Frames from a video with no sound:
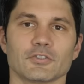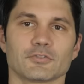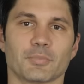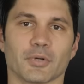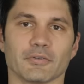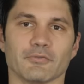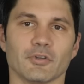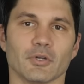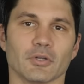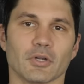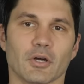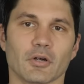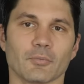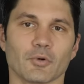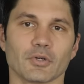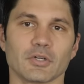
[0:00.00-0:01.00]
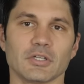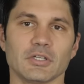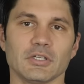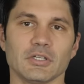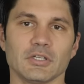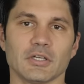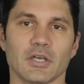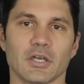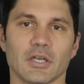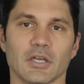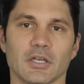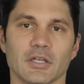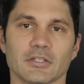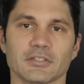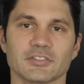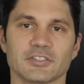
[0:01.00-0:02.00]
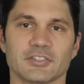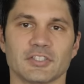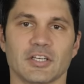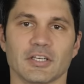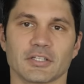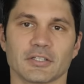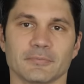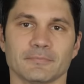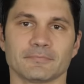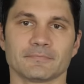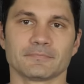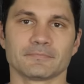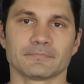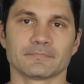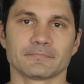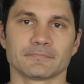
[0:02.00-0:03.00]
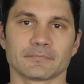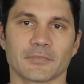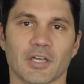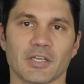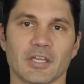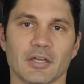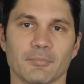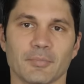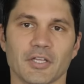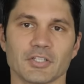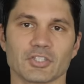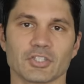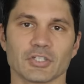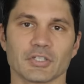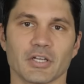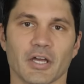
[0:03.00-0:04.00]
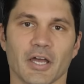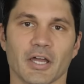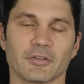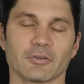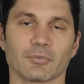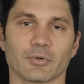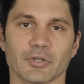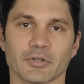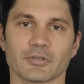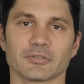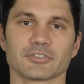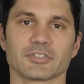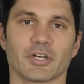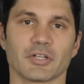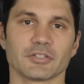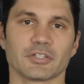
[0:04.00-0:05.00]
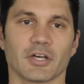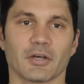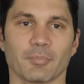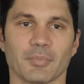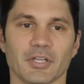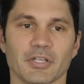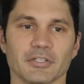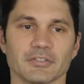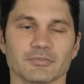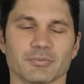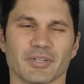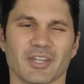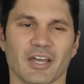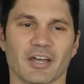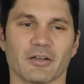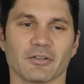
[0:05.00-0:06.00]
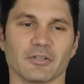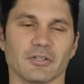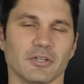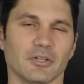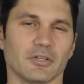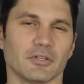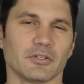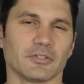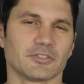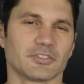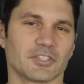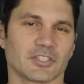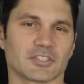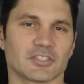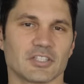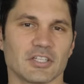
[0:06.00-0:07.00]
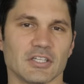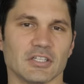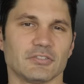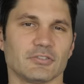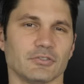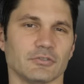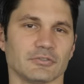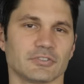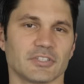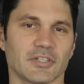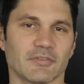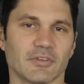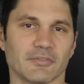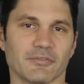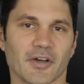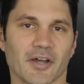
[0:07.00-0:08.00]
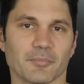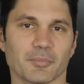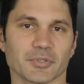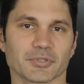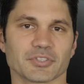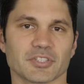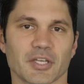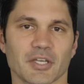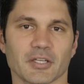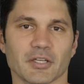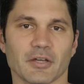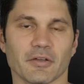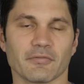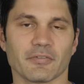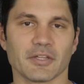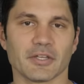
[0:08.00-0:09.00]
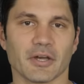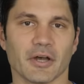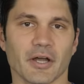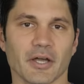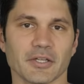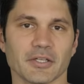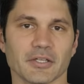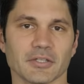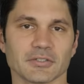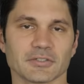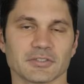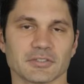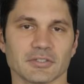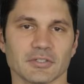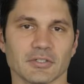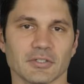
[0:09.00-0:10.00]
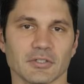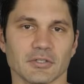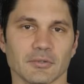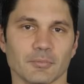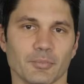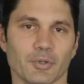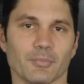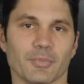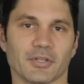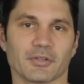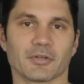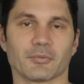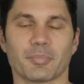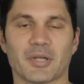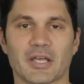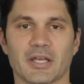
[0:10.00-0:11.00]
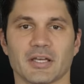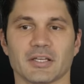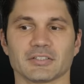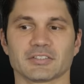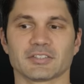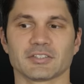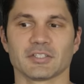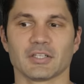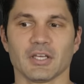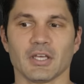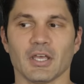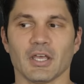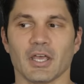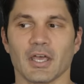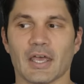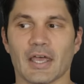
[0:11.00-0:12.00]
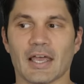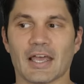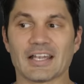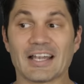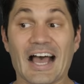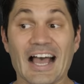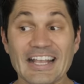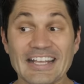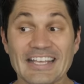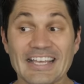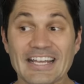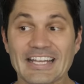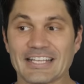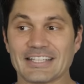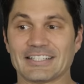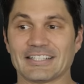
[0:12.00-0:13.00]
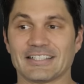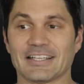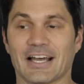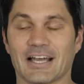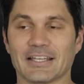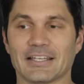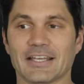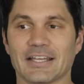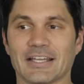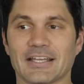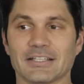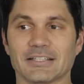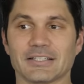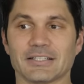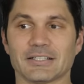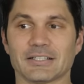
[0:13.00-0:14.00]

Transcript: Springfield Armory, and SIG. I can't mention either one of those gun companies without 60 to 75% of the audience pooping their pants. And I get it, I get it.